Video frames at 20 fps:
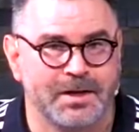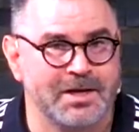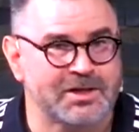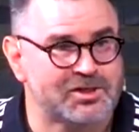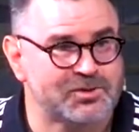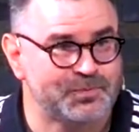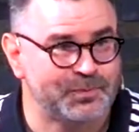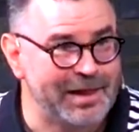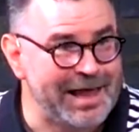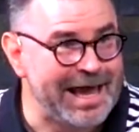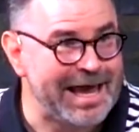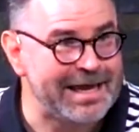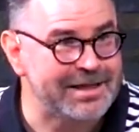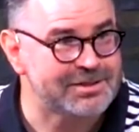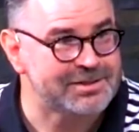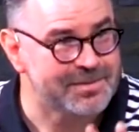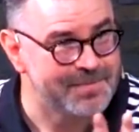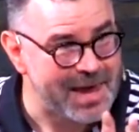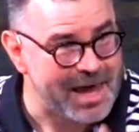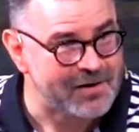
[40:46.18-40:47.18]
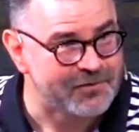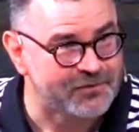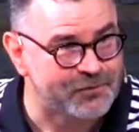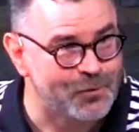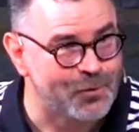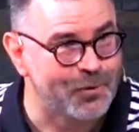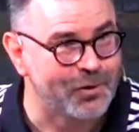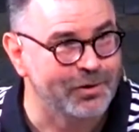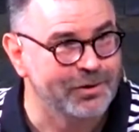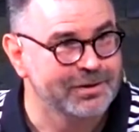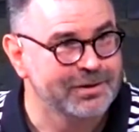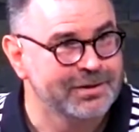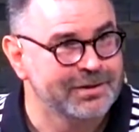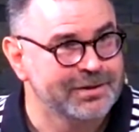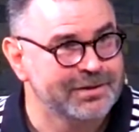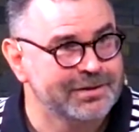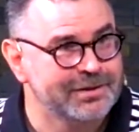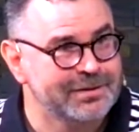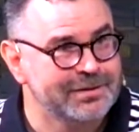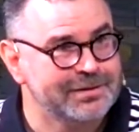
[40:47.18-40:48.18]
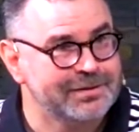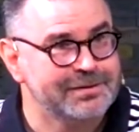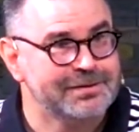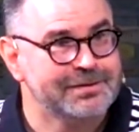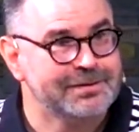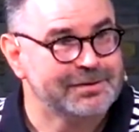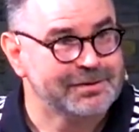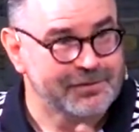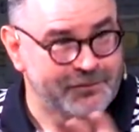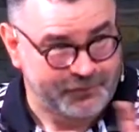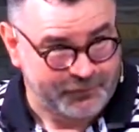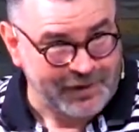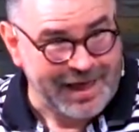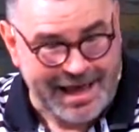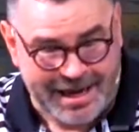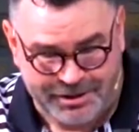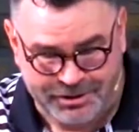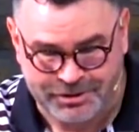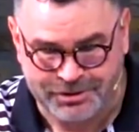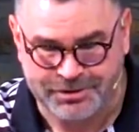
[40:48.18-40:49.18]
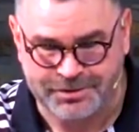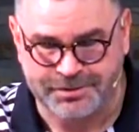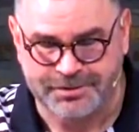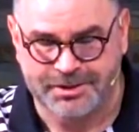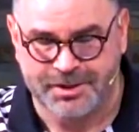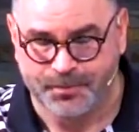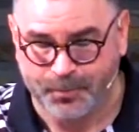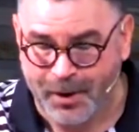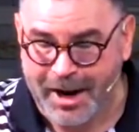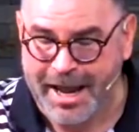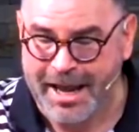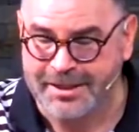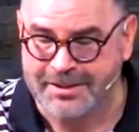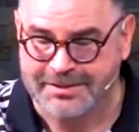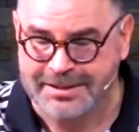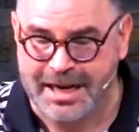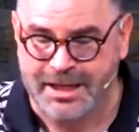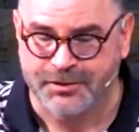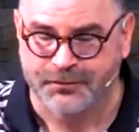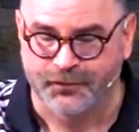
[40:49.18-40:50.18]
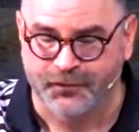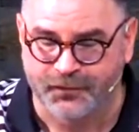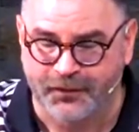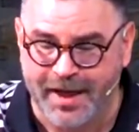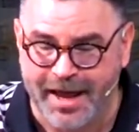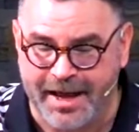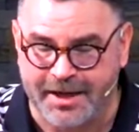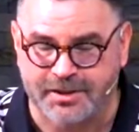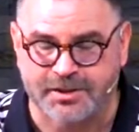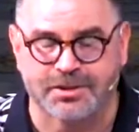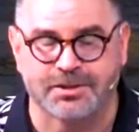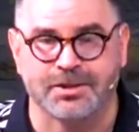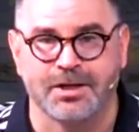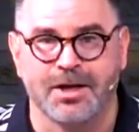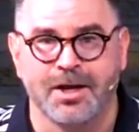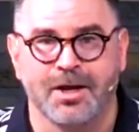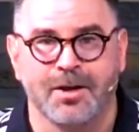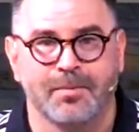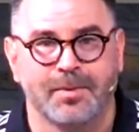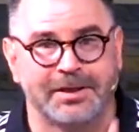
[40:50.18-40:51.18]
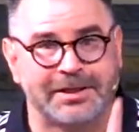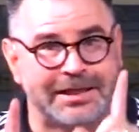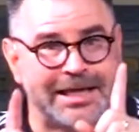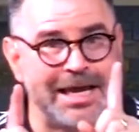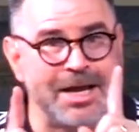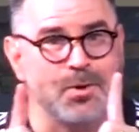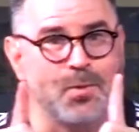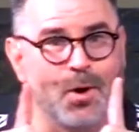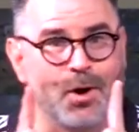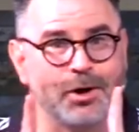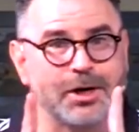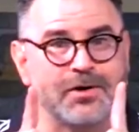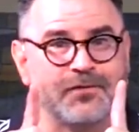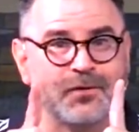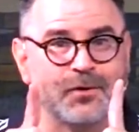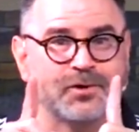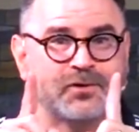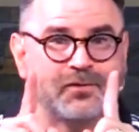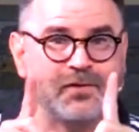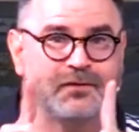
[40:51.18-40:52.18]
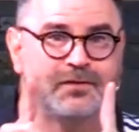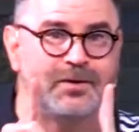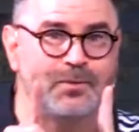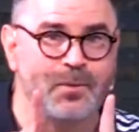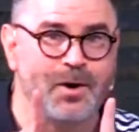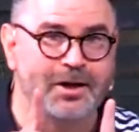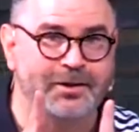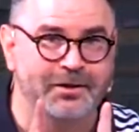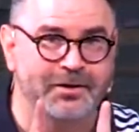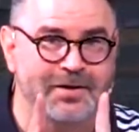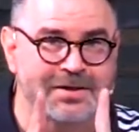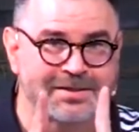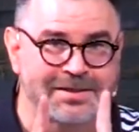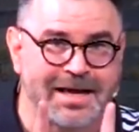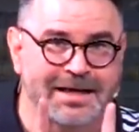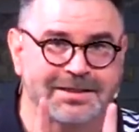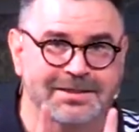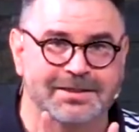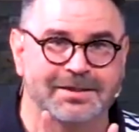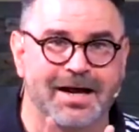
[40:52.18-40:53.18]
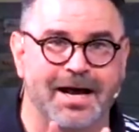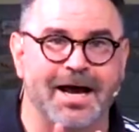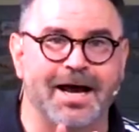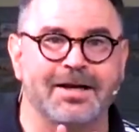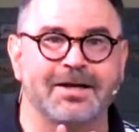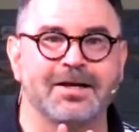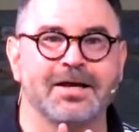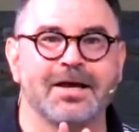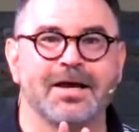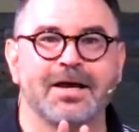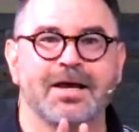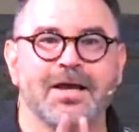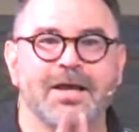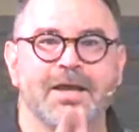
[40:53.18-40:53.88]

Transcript: He explains the metaphor, the flesh. The bread stands for flesh. But the key word in verse 51, look at this next slide,